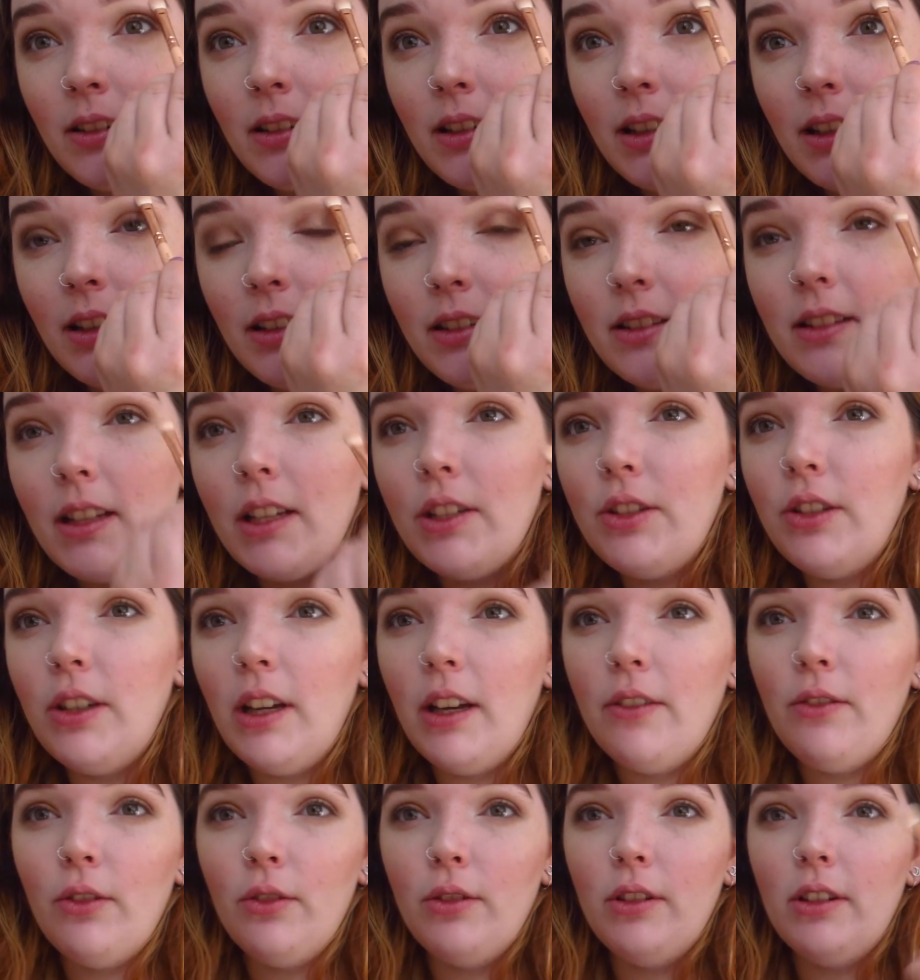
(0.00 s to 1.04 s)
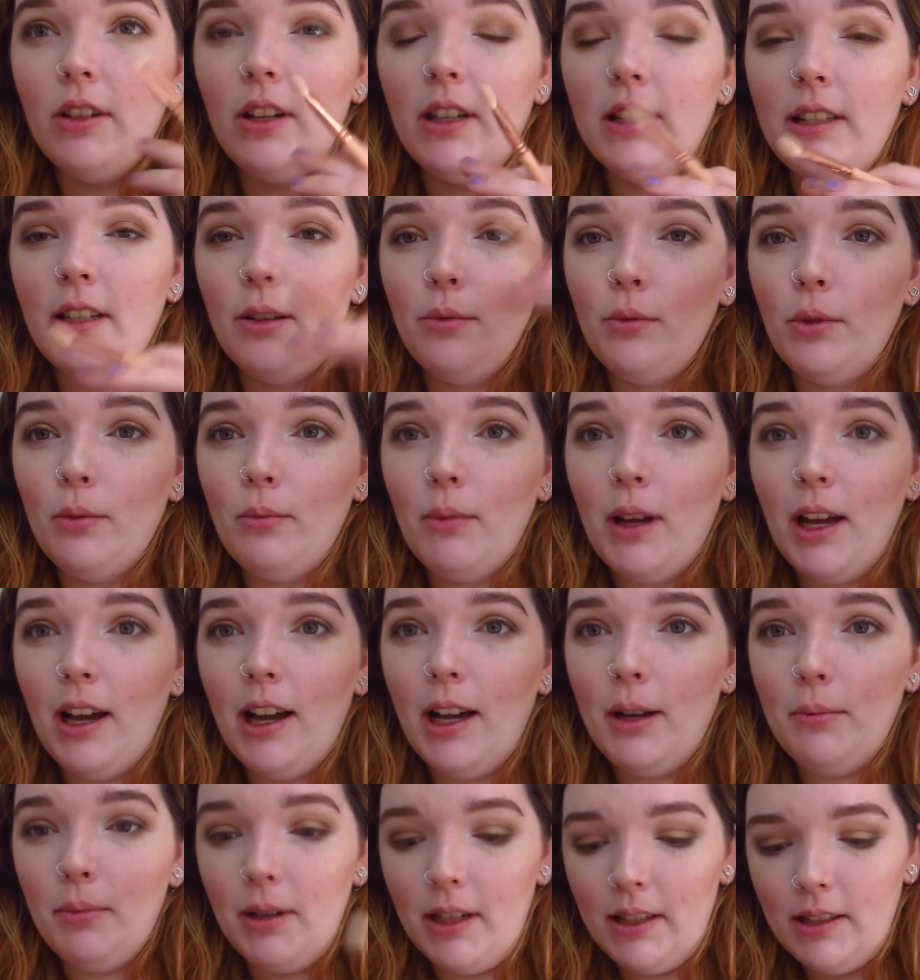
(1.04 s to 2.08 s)
because I do have hooded eyes. I want
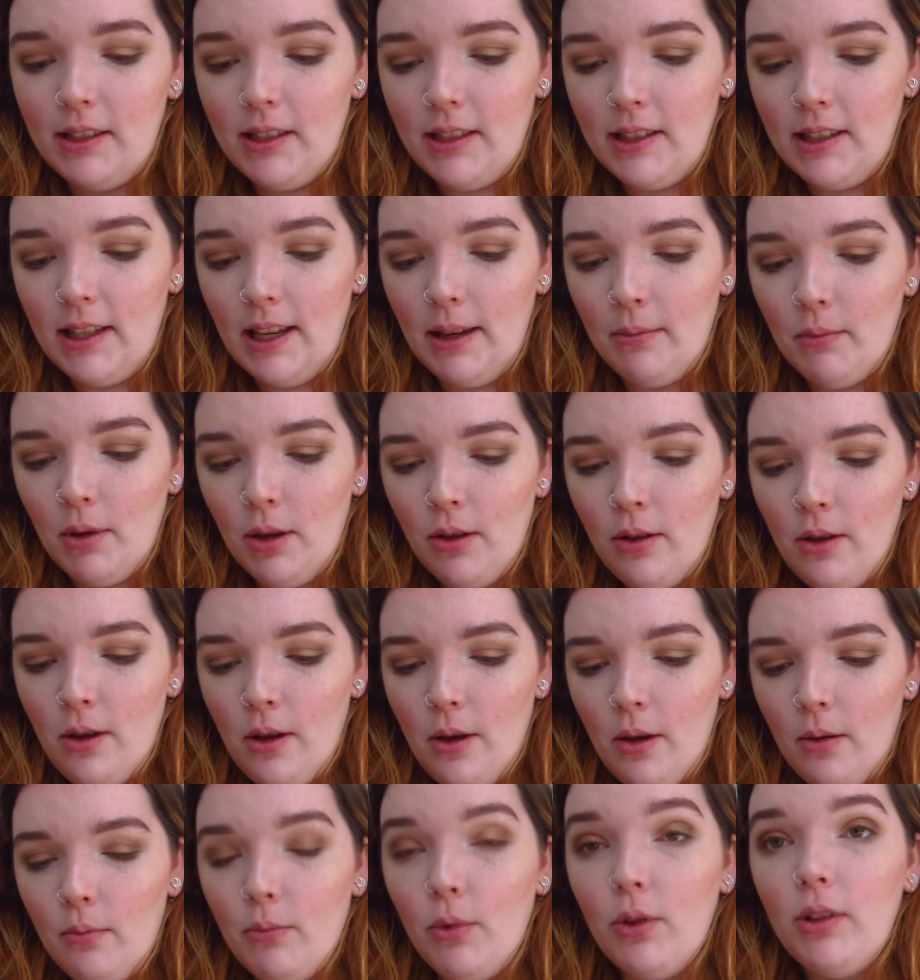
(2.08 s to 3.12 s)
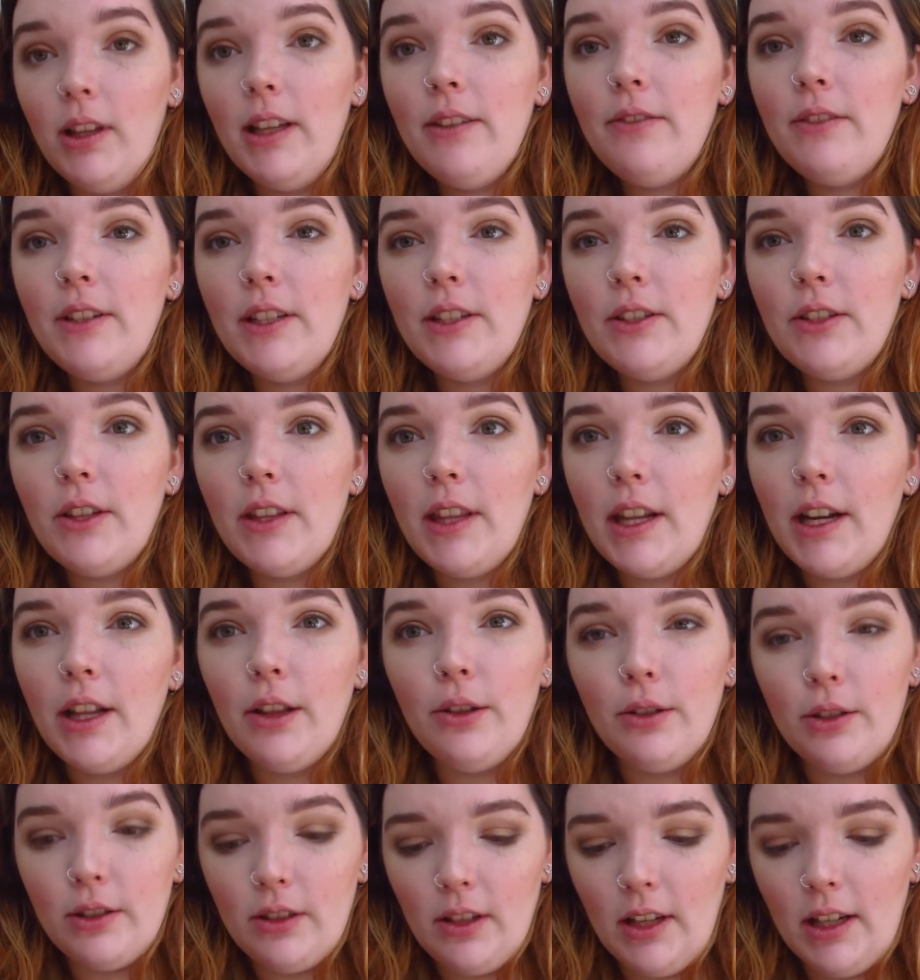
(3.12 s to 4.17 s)
my eyebrows to seem more lifted so that it
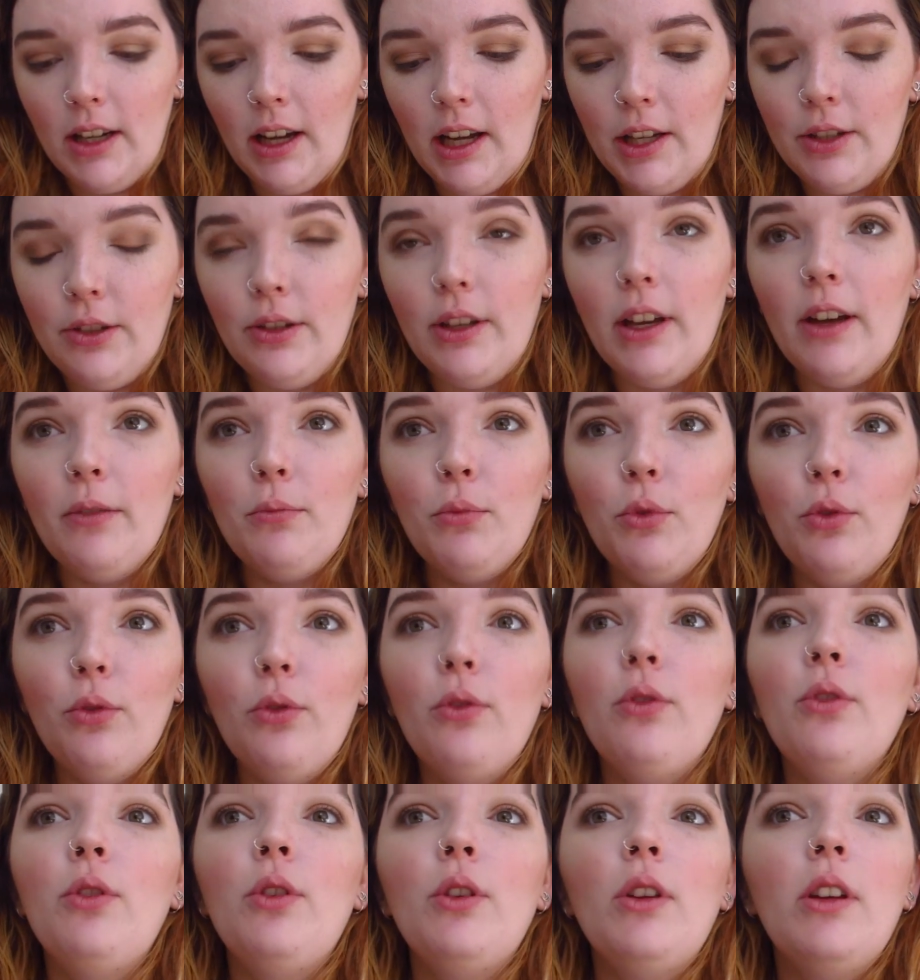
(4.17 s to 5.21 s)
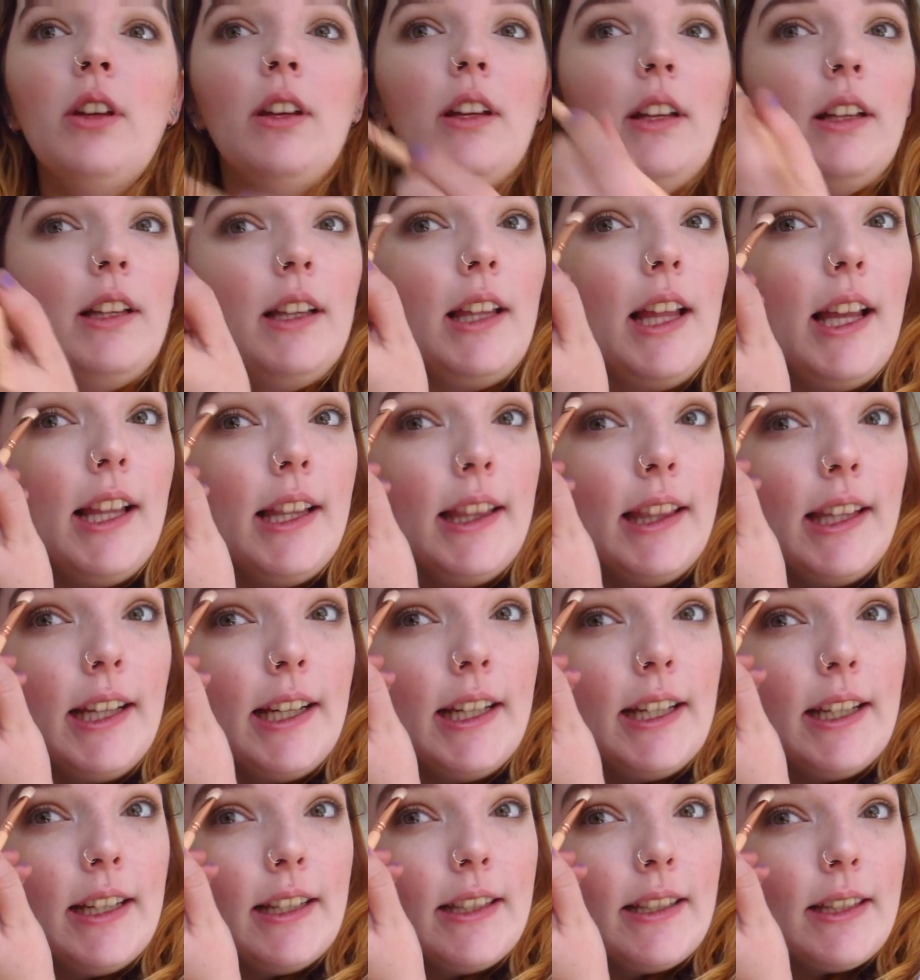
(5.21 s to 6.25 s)
looks like I do have more
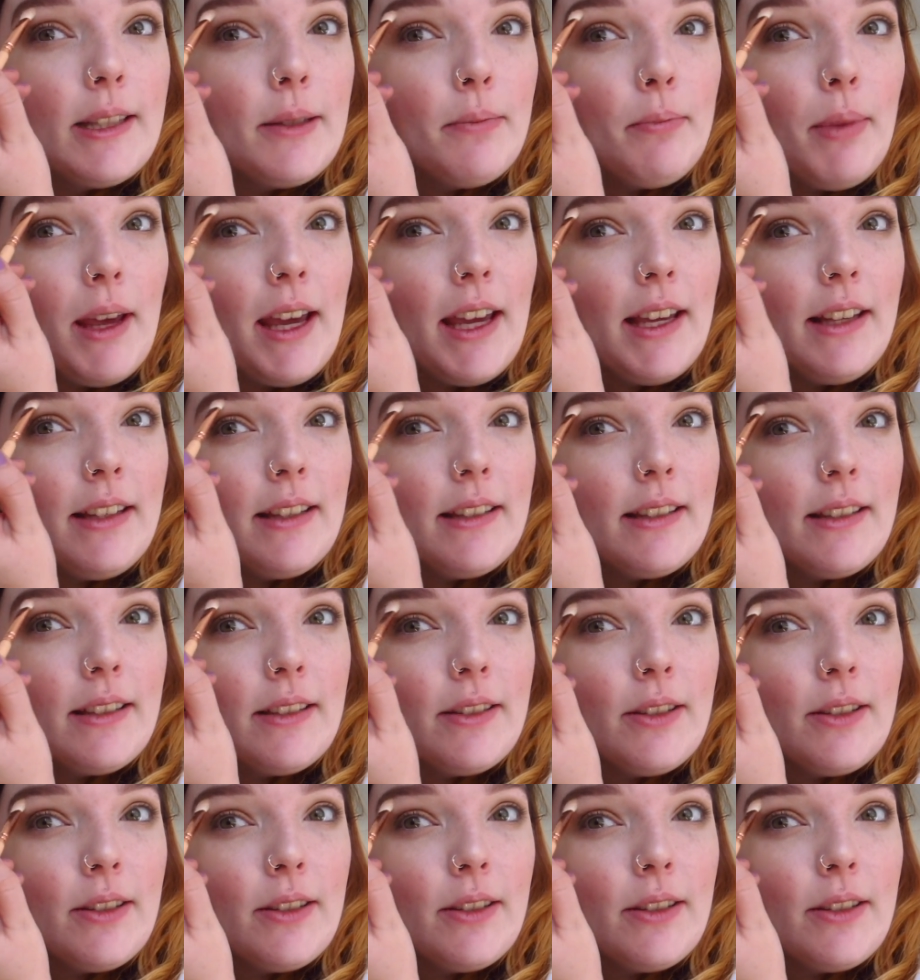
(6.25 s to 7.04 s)
lid space.